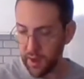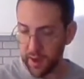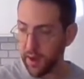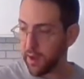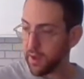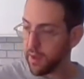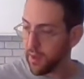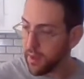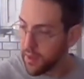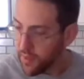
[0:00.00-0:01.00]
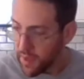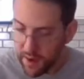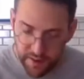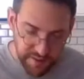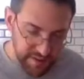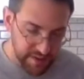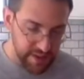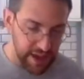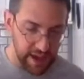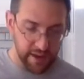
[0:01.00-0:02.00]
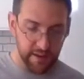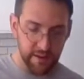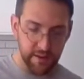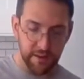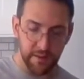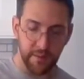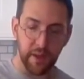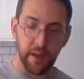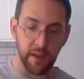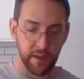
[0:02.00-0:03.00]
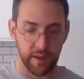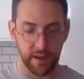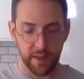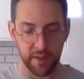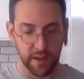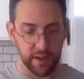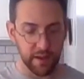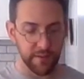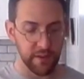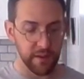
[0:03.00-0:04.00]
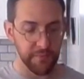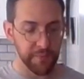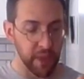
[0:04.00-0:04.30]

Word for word: Okay, there's that. I'm gonna lick off the